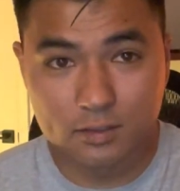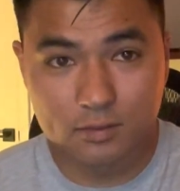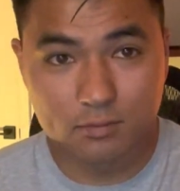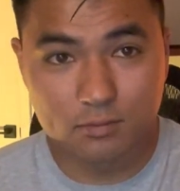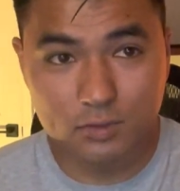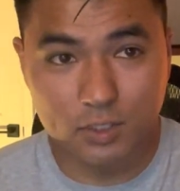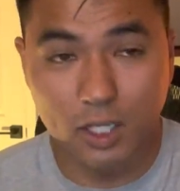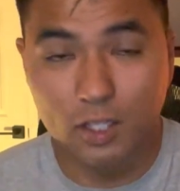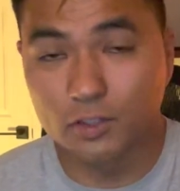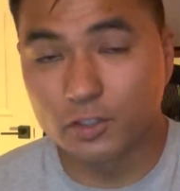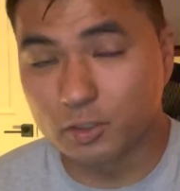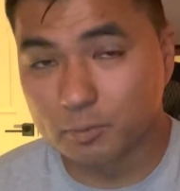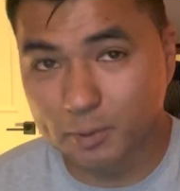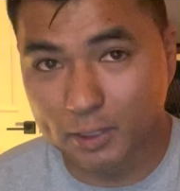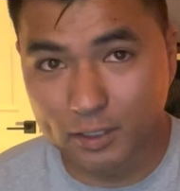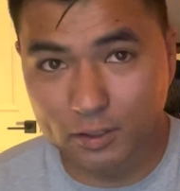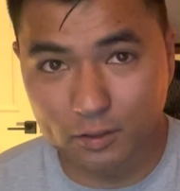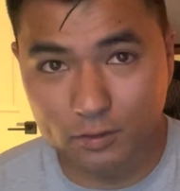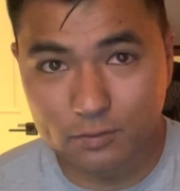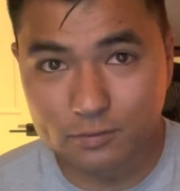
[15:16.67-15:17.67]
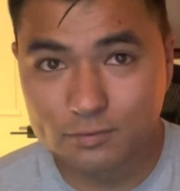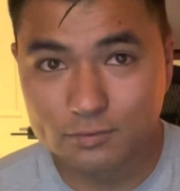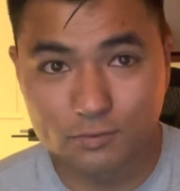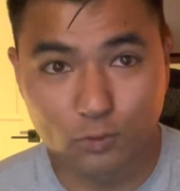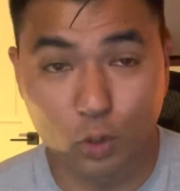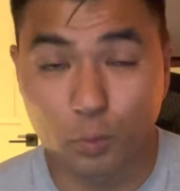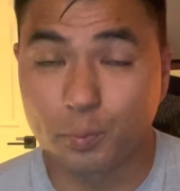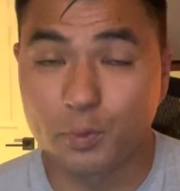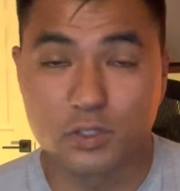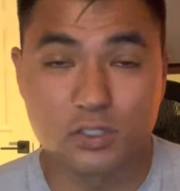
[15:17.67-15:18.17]
dollar amount of
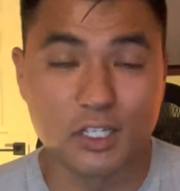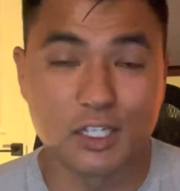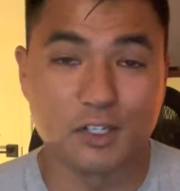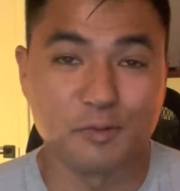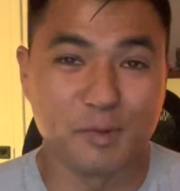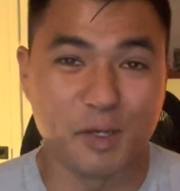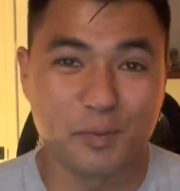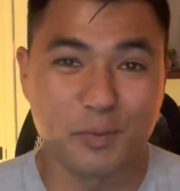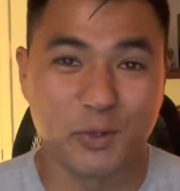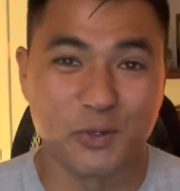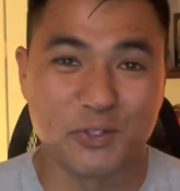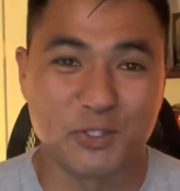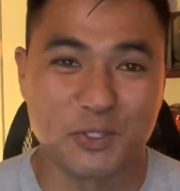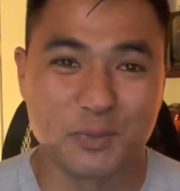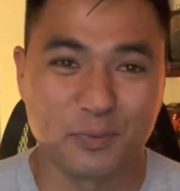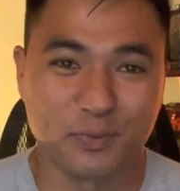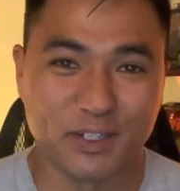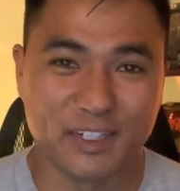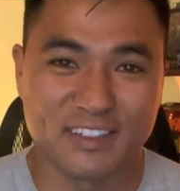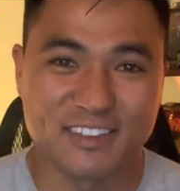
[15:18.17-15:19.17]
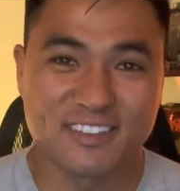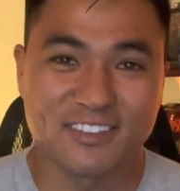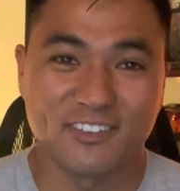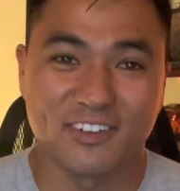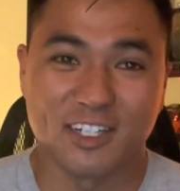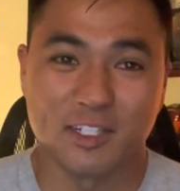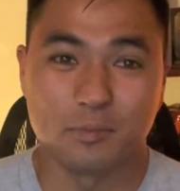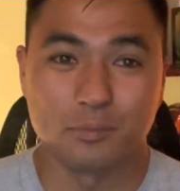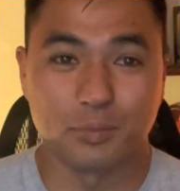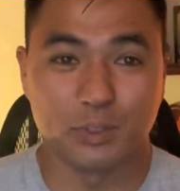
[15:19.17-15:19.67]
4% of my purchase price,
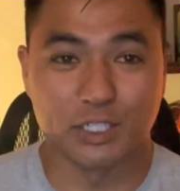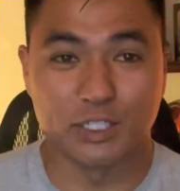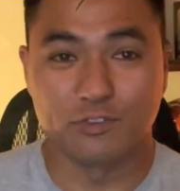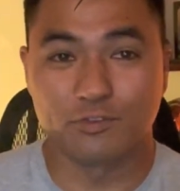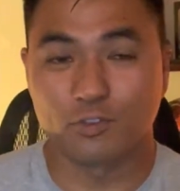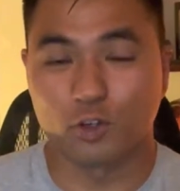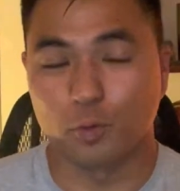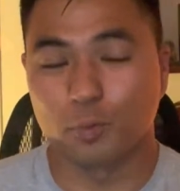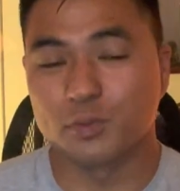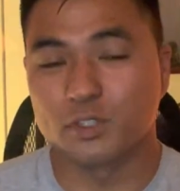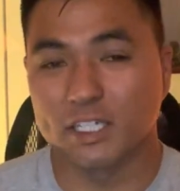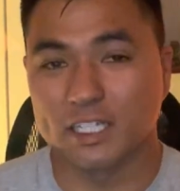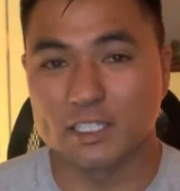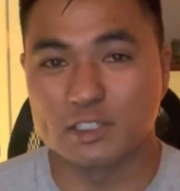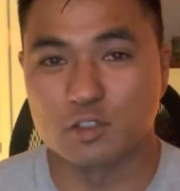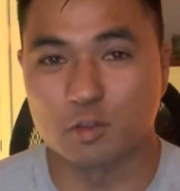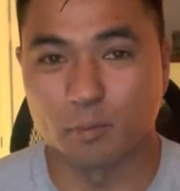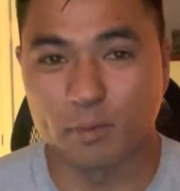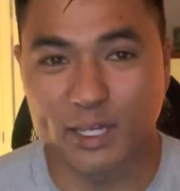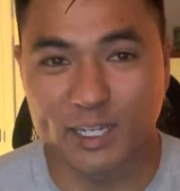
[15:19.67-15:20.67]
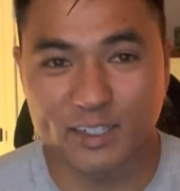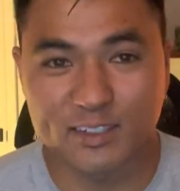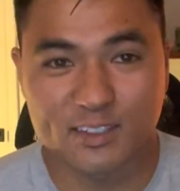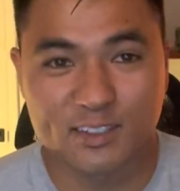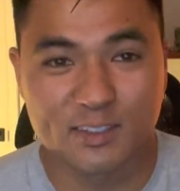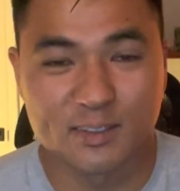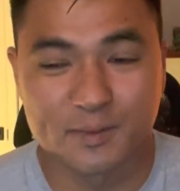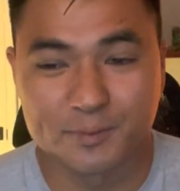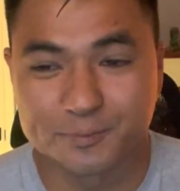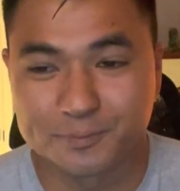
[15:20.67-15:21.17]
right? But 4% is the max.
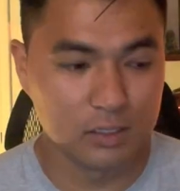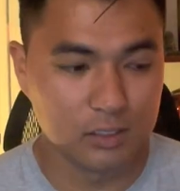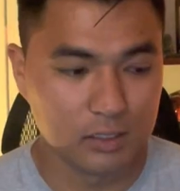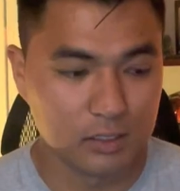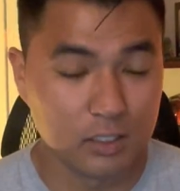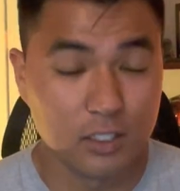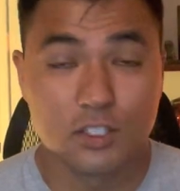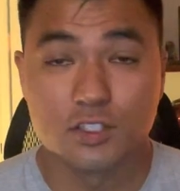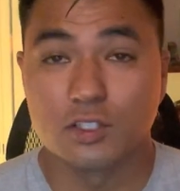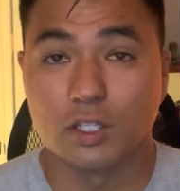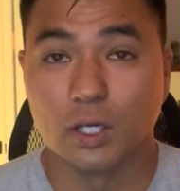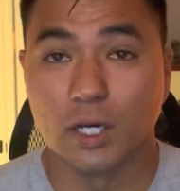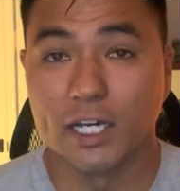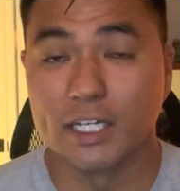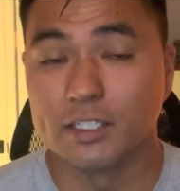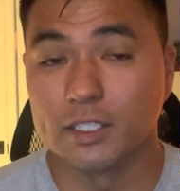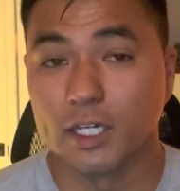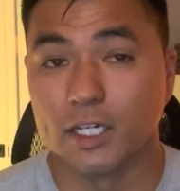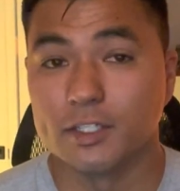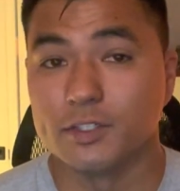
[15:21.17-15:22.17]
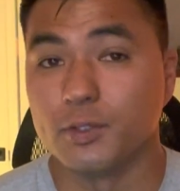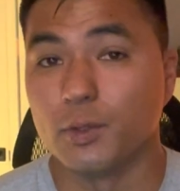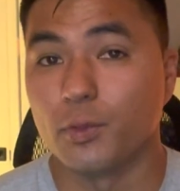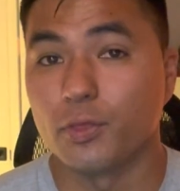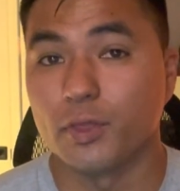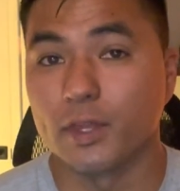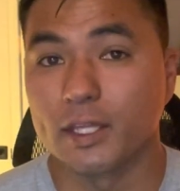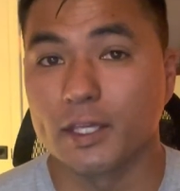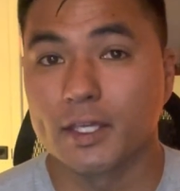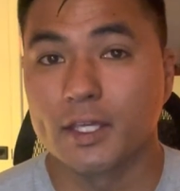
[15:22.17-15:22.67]
So I do
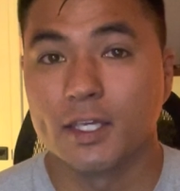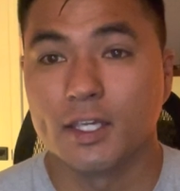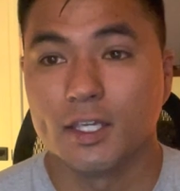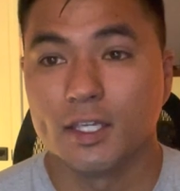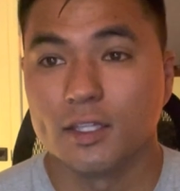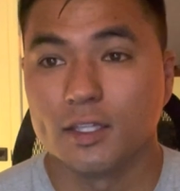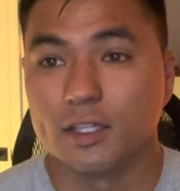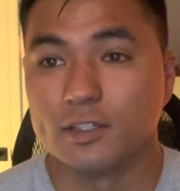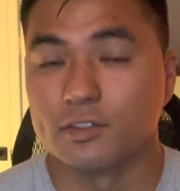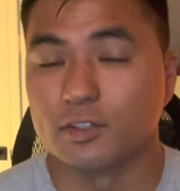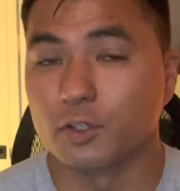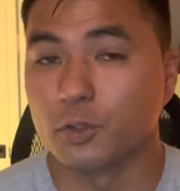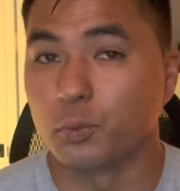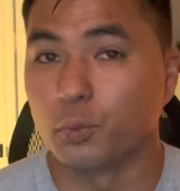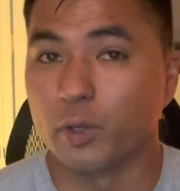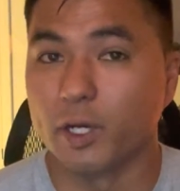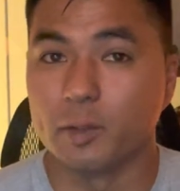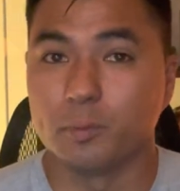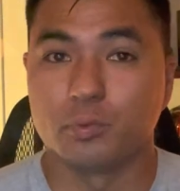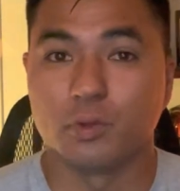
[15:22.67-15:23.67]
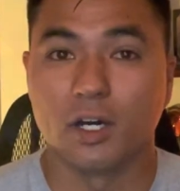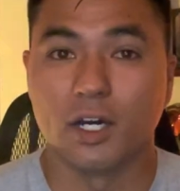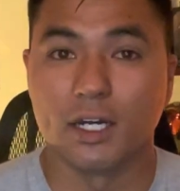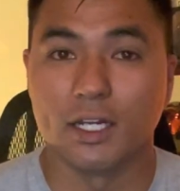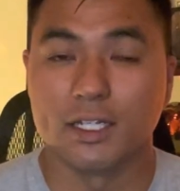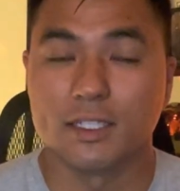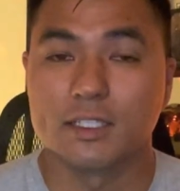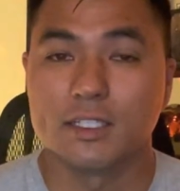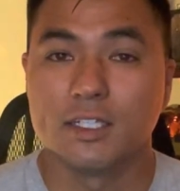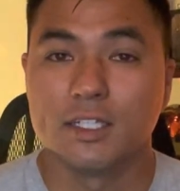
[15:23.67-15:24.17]
think this is a great
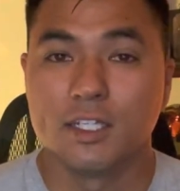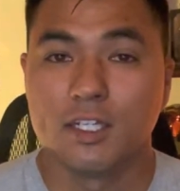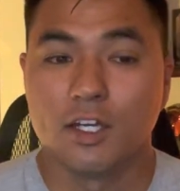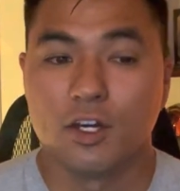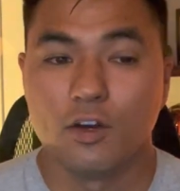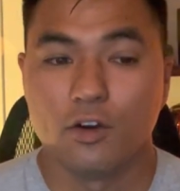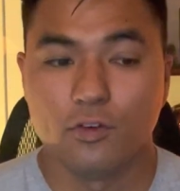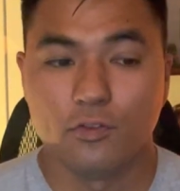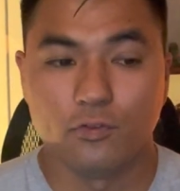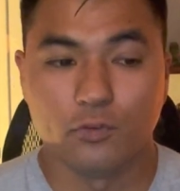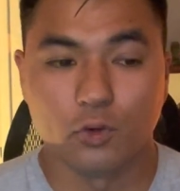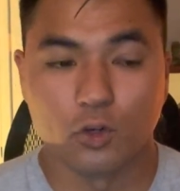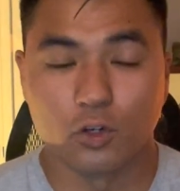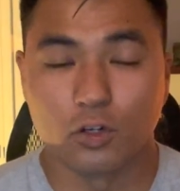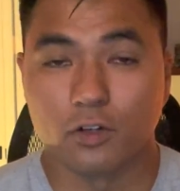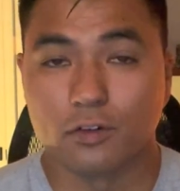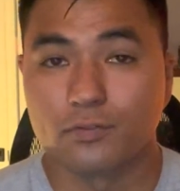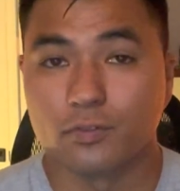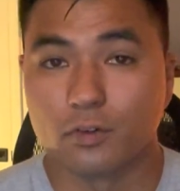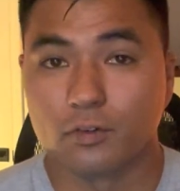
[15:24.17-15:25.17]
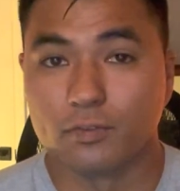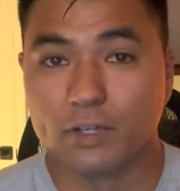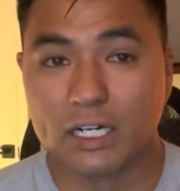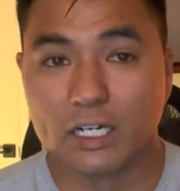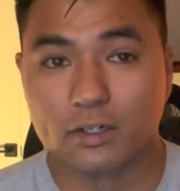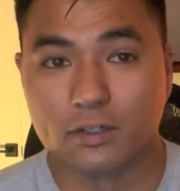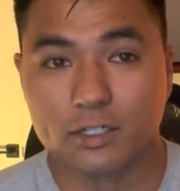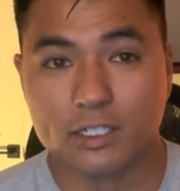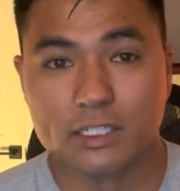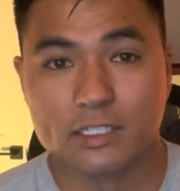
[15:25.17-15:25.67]
product for
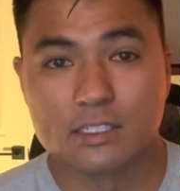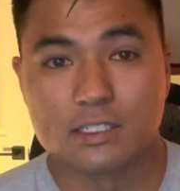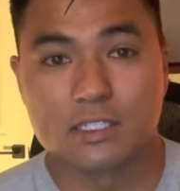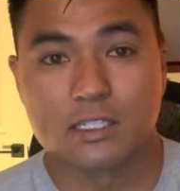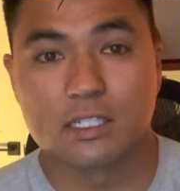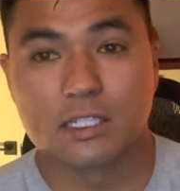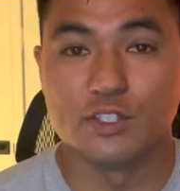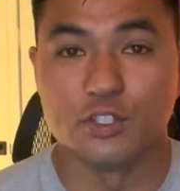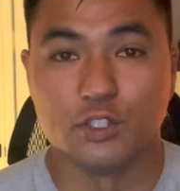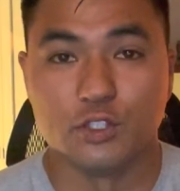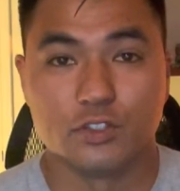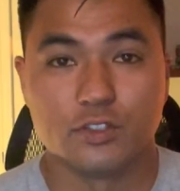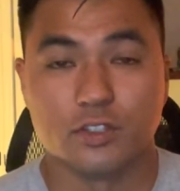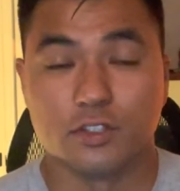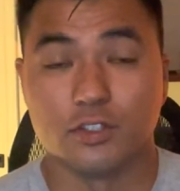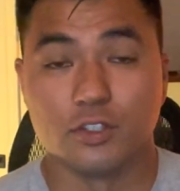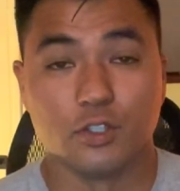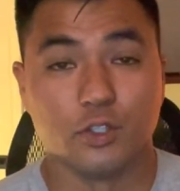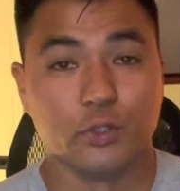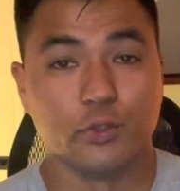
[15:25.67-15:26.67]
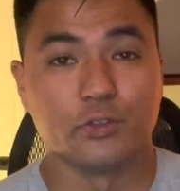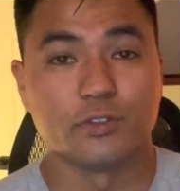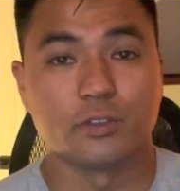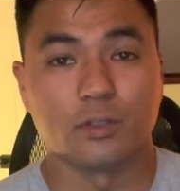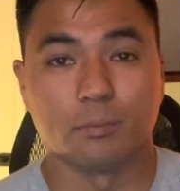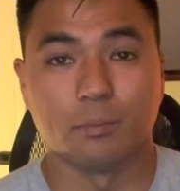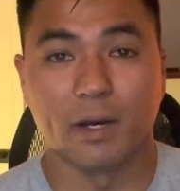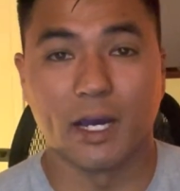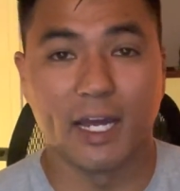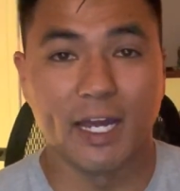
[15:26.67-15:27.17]
veterans to use, to
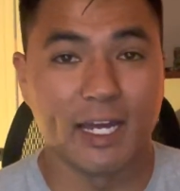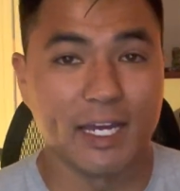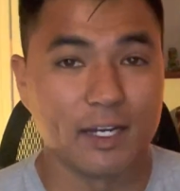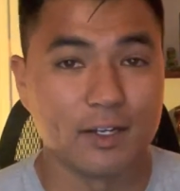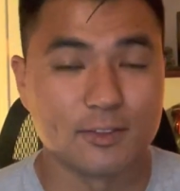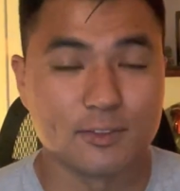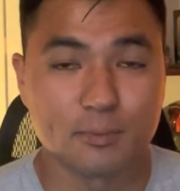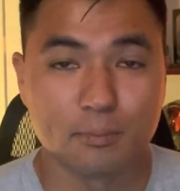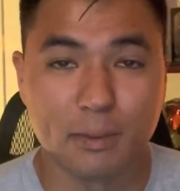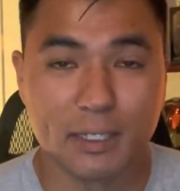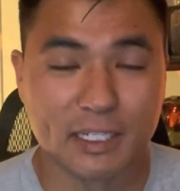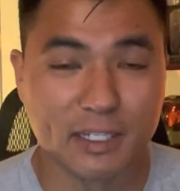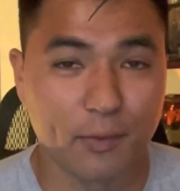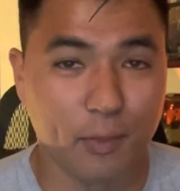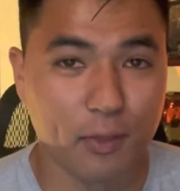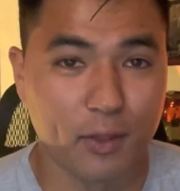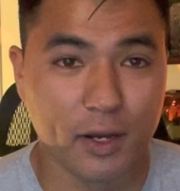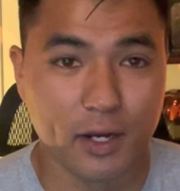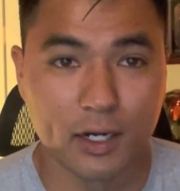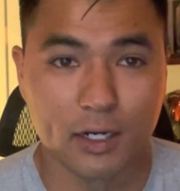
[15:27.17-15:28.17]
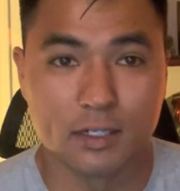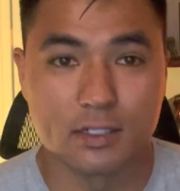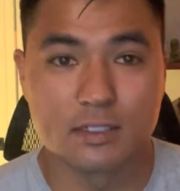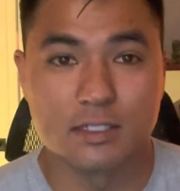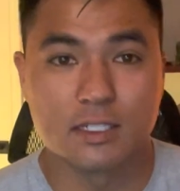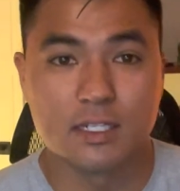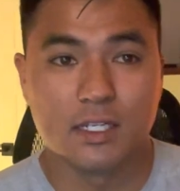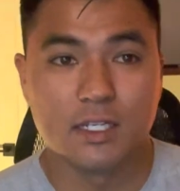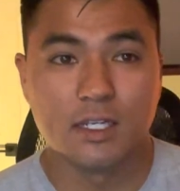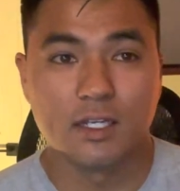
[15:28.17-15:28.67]
buy a house, make it theirs,
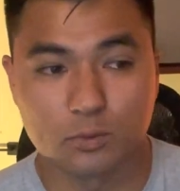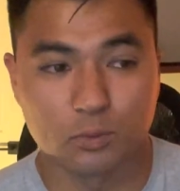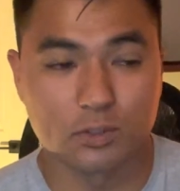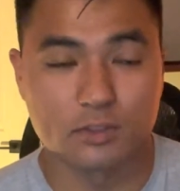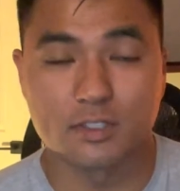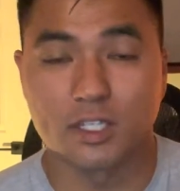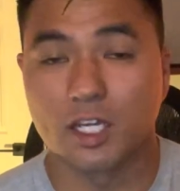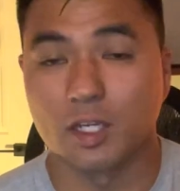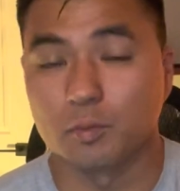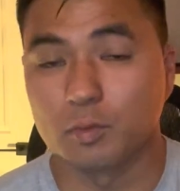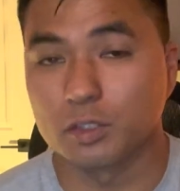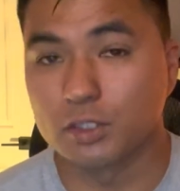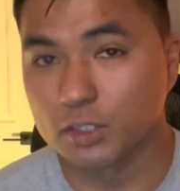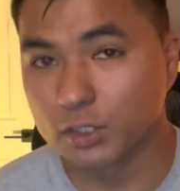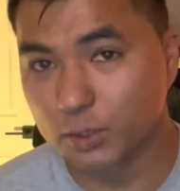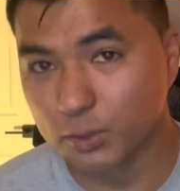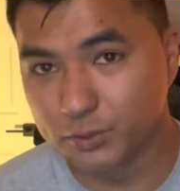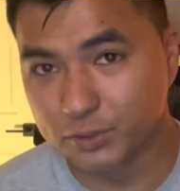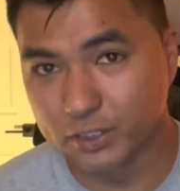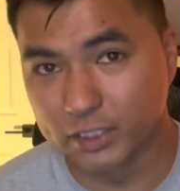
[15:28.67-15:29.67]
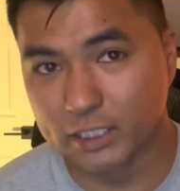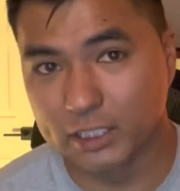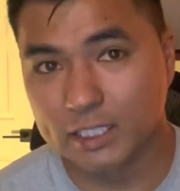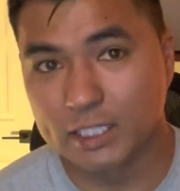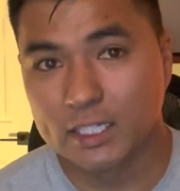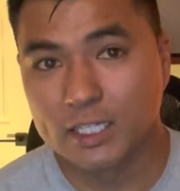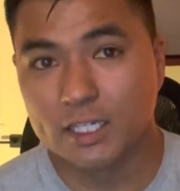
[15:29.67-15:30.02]
one-time closing.